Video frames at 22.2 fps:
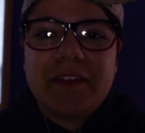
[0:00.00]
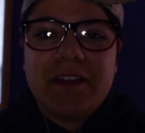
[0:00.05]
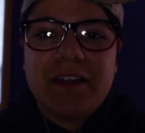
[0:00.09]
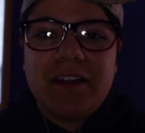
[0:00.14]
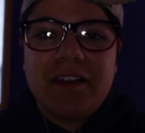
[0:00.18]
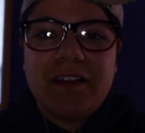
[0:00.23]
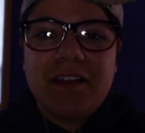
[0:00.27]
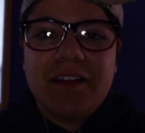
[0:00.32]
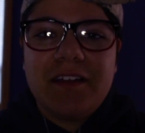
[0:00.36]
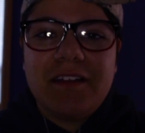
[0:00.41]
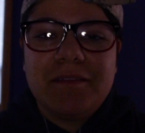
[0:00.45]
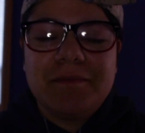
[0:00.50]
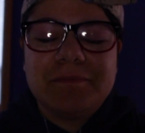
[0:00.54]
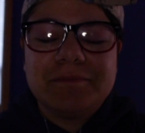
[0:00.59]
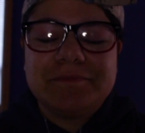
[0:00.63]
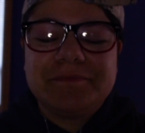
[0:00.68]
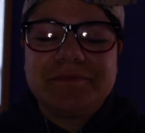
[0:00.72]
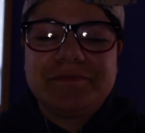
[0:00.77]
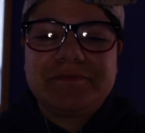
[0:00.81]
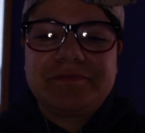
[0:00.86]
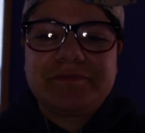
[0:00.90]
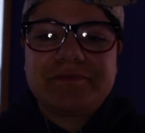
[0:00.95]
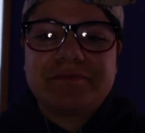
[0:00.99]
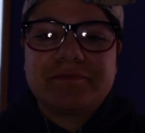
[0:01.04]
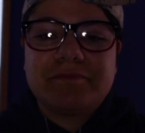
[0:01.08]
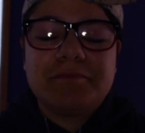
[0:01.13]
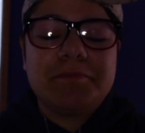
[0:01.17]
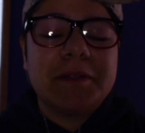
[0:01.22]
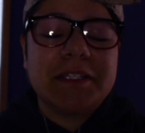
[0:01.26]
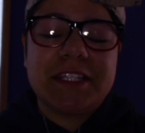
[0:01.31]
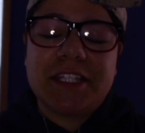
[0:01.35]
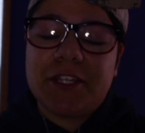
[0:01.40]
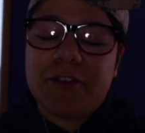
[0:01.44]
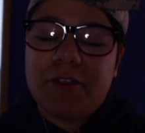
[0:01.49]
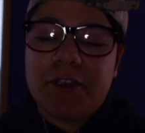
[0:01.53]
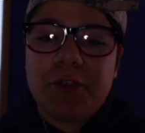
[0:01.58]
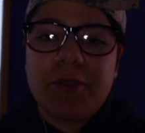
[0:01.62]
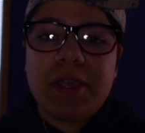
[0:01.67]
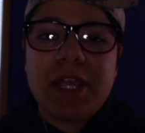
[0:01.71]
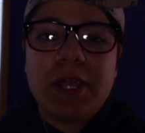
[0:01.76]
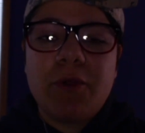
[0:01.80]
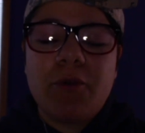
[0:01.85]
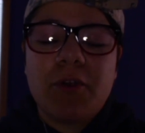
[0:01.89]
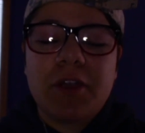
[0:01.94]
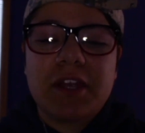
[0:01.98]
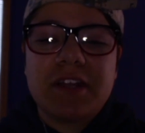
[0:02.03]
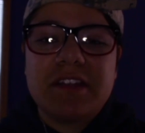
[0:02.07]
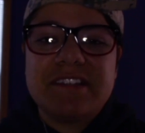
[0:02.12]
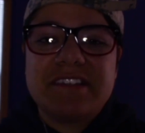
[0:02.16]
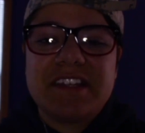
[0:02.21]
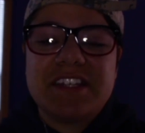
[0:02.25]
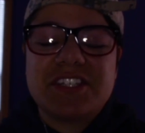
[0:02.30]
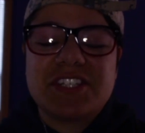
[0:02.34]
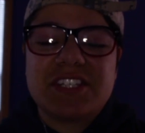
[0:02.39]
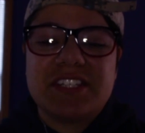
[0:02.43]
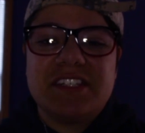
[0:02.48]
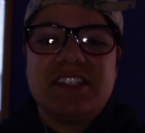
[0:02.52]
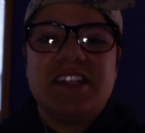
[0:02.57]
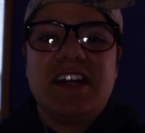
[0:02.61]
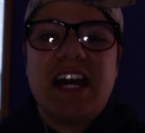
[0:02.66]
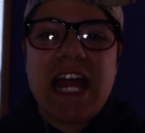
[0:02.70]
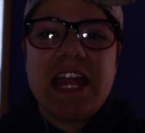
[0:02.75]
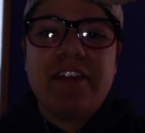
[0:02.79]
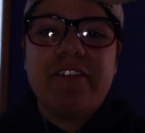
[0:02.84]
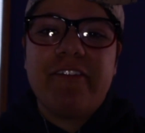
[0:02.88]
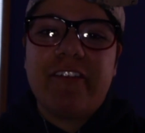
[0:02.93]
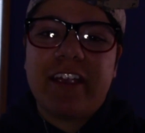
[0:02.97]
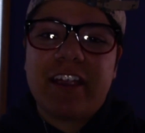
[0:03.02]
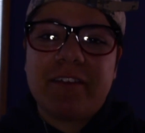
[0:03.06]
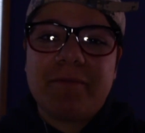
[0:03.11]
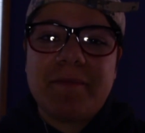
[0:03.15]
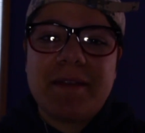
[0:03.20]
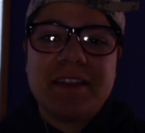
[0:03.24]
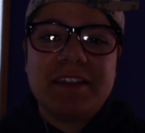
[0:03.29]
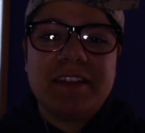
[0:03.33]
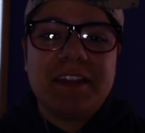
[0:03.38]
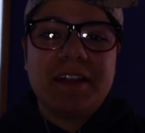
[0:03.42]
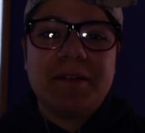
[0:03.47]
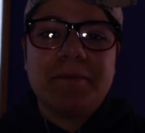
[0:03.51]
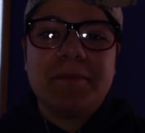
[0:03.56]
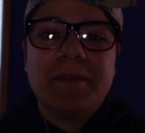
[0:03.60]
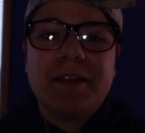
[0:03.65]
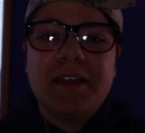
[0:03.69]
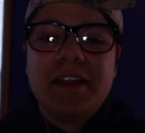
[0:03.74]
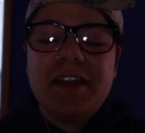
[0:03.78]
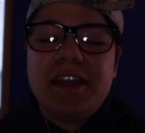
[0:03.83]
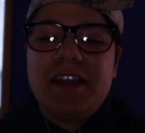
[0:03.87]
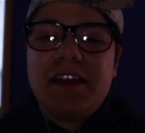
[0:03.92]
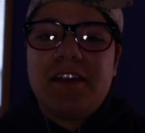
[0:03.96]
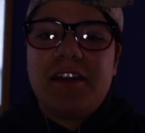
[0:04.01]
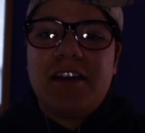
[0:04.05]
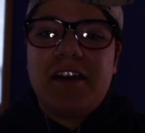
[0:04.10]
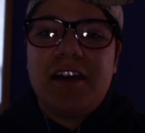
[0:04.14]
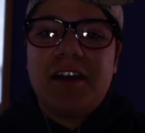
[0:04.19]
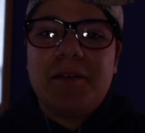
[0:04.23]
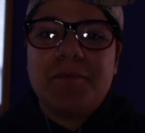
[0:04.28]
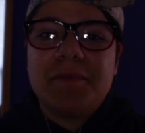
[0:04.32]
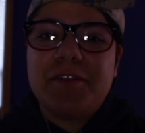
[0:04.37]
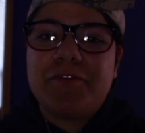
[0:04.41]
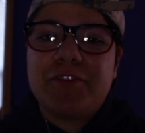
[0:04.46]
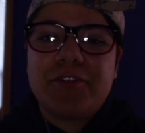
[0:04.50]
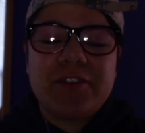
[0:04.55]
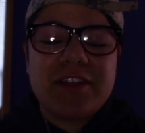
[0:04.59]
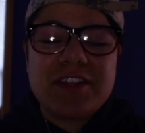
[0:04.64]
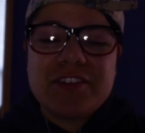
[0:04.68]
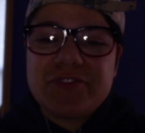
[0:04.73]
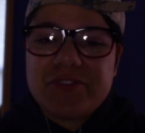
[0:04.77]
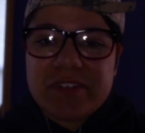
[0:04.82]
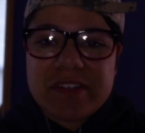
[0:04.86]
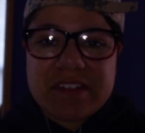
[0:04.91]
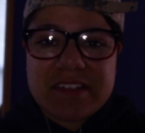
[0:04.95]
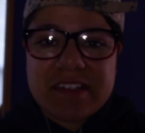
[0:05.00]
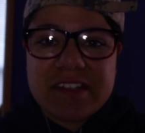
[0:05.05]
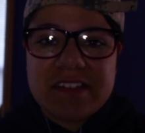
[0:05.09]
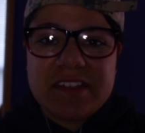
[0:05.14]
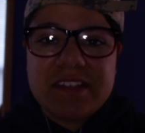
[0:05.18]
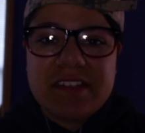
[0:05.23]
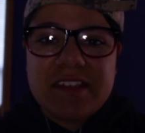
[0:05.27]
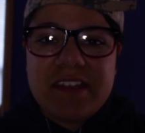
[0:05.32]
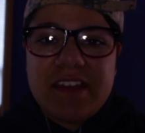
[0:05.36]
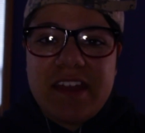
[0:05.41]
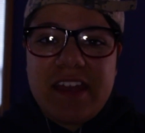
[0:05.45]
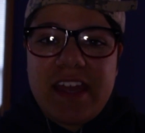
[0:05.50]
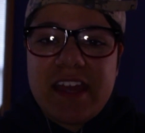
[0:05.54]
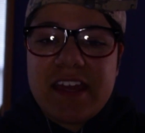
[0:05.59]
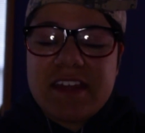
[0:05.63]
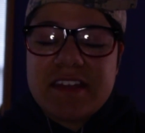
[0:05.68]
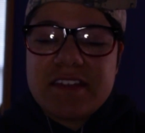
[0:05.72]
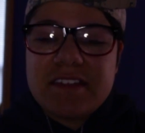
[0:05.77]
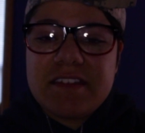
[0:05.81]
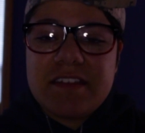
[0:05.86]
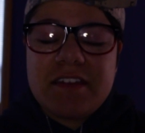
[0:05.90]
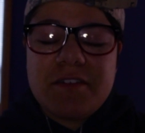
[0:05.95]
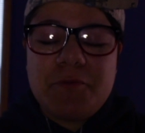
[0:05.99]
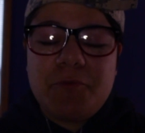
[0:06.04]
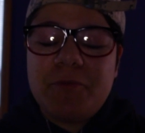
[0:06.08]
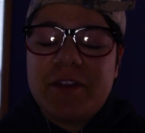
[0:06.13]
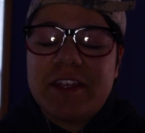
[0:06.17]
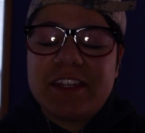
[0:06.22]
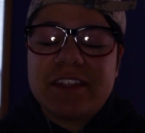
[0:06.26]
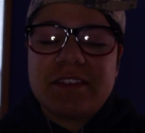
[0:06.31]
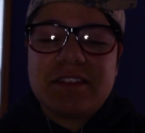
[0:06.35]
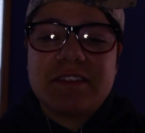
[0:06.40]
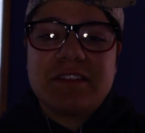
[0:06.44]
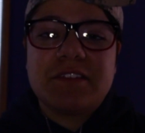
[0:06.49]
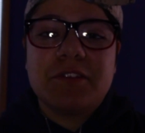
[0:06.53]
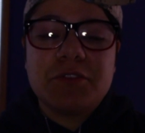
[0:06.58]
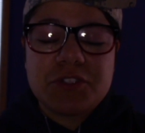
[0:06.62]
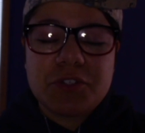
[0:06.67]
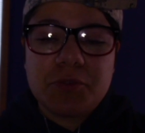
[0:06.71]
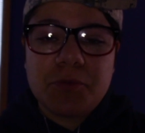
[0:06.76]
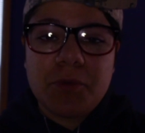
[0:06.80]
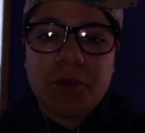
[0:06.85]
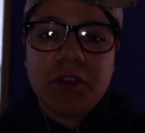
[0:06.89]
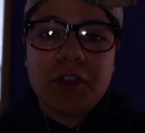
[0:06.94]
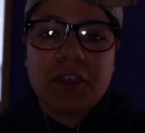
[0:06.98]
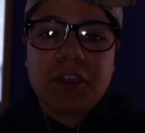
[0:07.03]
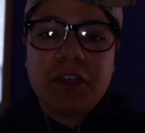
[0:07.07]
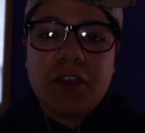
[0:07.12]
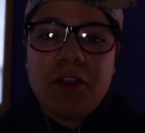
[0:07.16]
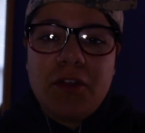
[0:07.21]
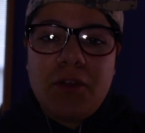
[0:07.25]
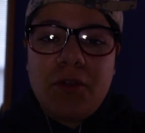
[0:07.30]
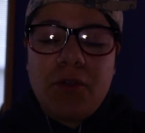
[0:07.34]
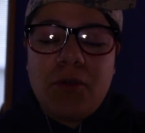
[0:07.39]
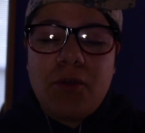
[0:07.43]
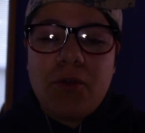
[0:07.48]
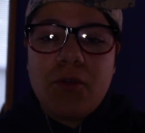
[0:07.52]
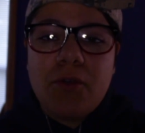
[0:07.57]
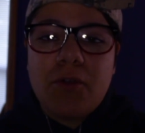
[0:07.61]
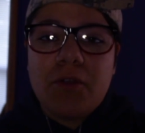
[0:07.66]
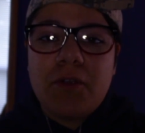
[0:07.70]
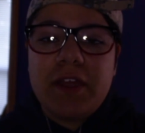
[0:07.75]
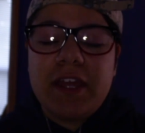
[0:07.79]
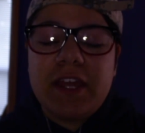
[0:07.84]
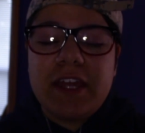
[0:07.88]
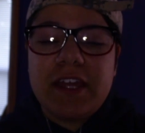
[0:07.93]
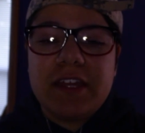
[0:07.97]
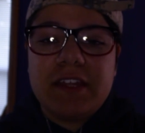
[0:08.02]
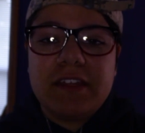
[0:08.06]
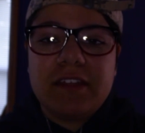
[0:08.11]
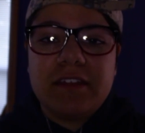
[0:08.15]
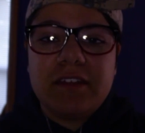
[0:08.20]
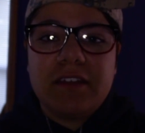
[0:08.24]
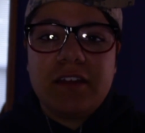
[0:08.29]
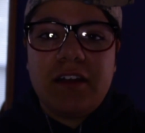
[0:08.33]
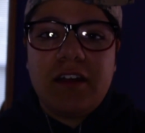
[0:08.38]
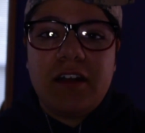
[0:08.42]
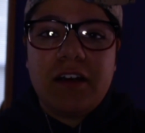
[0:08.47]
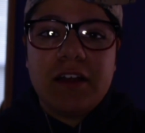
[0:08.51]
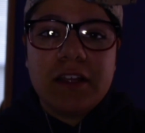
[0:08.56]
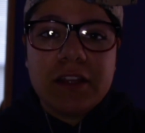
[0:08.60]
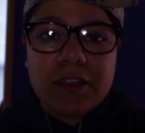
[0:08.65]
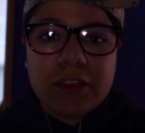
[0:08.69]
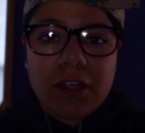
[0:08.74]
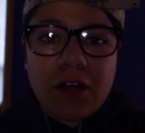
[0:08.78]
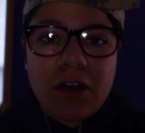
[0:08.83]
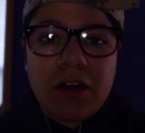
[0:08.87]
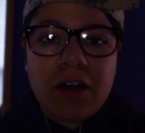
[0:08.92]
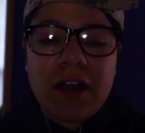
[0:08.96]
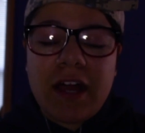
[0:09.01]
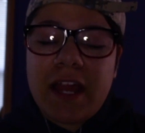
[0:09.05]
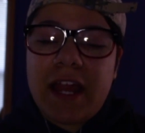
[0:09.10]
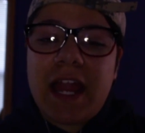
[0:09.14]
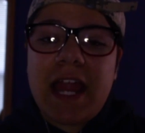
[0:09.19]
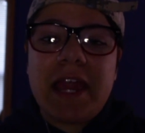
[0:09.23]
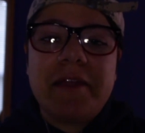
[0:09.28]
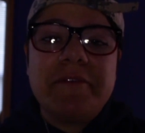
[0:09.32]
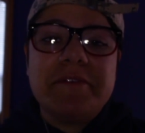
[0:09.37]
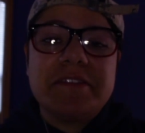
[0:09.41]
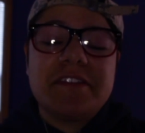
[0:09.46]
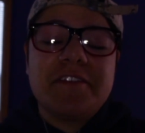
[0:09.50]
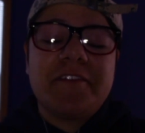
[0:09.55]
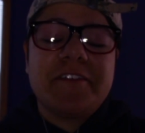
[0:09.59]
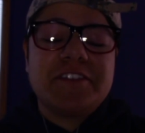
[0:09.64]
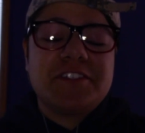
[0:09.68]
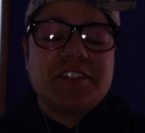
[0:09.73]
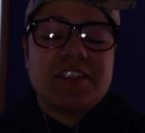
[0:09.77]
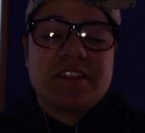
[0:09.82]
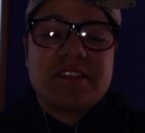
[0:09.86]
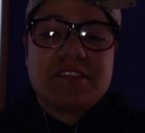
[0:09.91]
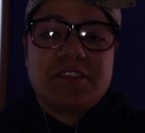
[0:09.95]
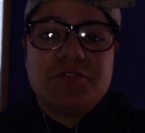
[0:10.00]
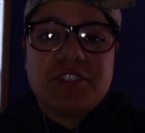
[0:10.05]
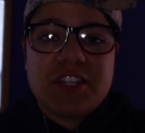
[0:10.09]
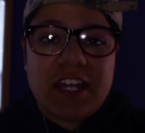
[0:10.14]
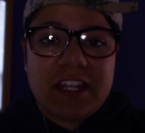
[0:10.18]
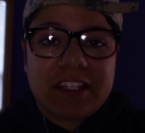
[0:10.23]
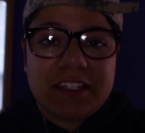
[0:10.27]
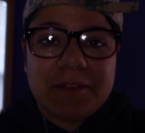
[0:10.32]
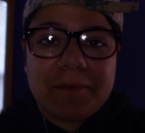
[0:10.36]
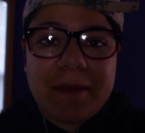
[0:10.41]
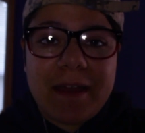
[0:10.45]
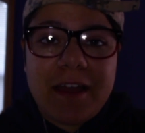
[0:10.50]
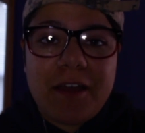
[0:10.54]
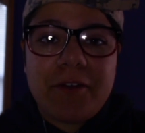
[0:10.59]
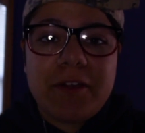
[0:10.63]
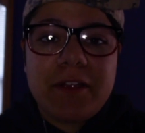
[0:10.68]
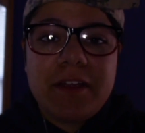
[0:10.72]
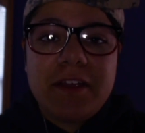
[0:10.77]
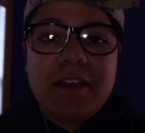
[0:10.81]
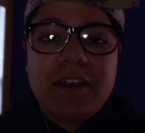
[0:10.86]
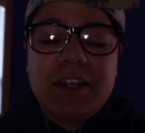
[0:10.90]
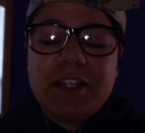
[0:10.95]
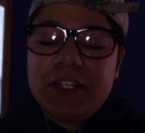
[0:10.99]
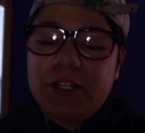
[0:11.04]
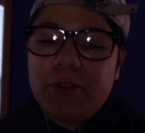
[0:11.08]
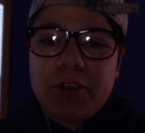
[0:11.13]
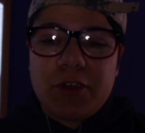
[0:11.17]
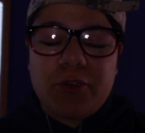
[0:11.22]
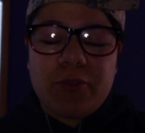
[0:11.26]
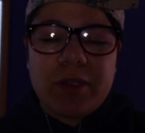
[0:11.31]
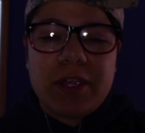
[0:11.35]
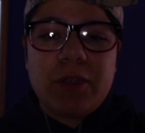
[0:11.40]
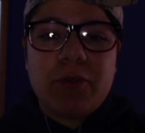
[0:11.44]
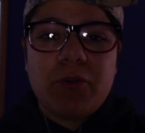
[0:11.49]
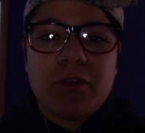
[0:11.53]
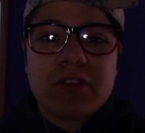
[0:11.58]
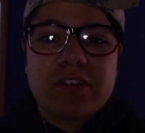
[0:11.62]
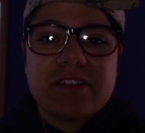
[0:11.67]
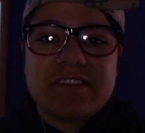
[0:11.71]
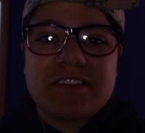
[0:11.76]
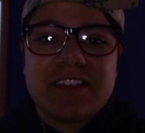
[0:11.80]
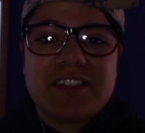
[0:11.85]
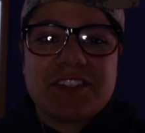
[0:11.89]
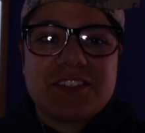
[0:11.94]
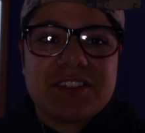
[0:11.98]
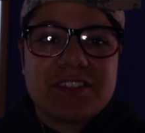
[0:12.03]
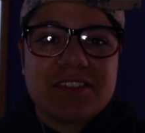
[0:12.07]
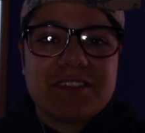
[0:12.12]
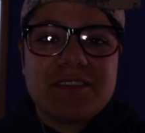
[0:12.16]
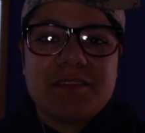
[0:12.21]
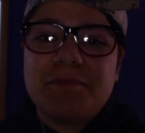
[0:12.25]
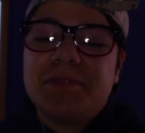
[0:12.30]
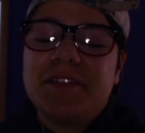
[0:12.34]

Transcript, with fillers: Um, but they're a great organization, highly recommend them. Um, if you're interested in with social work or in uh, law, I highly suggest you check them out. They're a great organization.